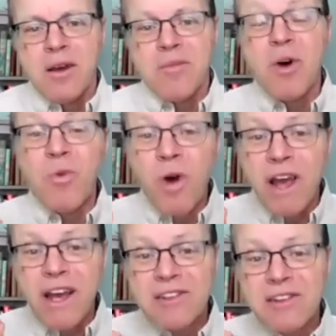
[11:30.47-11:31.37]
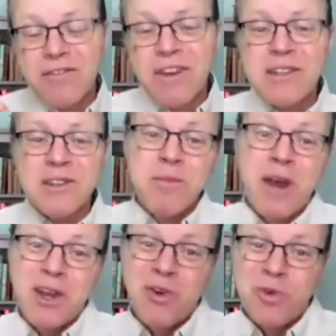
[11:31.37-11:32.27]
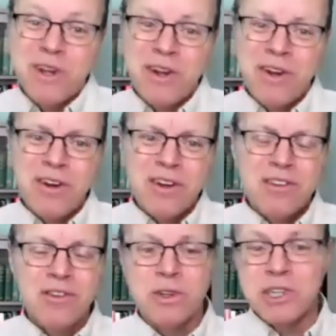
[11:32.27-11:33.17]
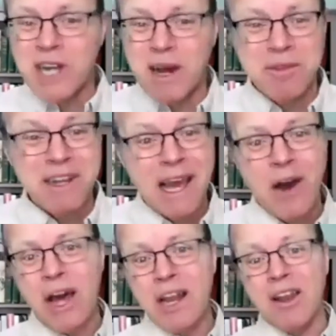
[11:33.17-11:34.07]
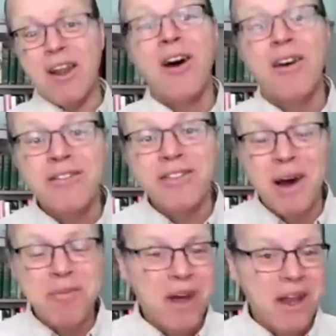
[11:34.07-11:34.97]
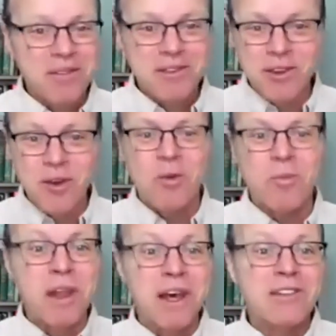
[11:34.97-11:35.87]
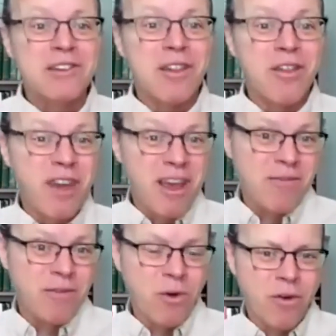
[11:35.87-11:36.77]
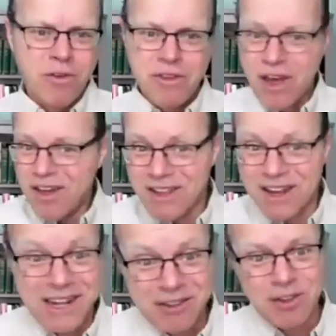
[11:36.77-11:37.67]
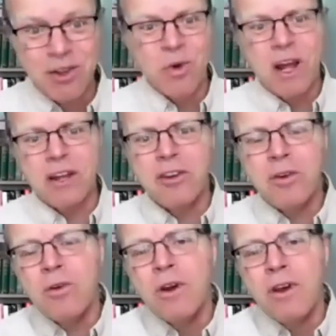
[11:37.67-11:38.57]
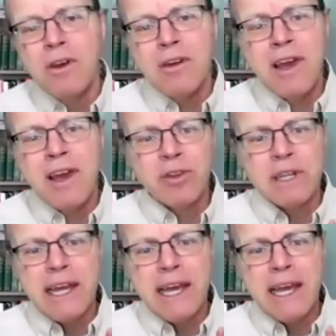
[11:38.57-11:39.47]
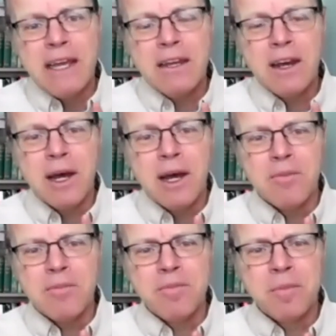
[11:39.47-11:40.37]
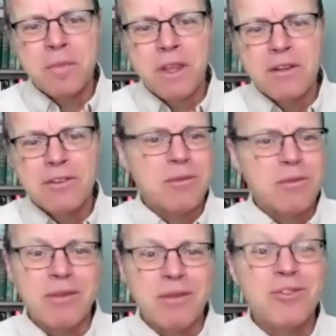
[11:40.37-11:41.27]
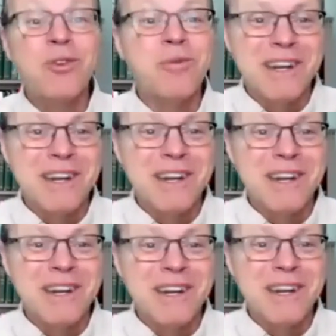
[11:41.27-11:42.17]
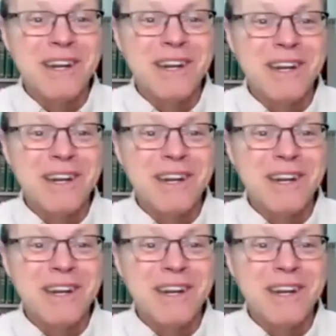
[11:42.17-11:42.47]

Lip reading: But what has advanced my career to a job that now I love, I'm like so blessed and thankful that I get to do what I do every day, sometimes too much, Saturdays and